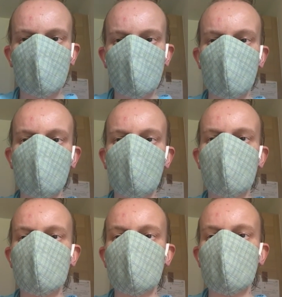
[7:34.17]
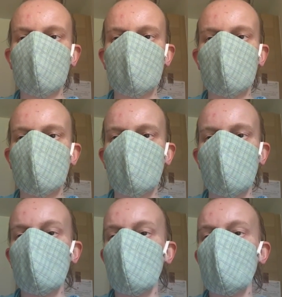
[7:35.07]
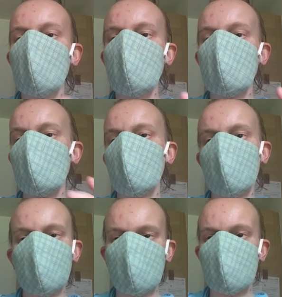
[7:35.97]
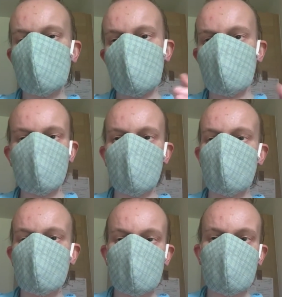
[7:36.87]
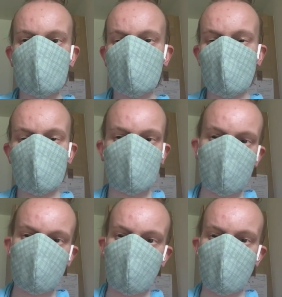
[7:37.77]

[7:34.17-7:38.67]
And I always feel that that's the best way of breeding bacteria,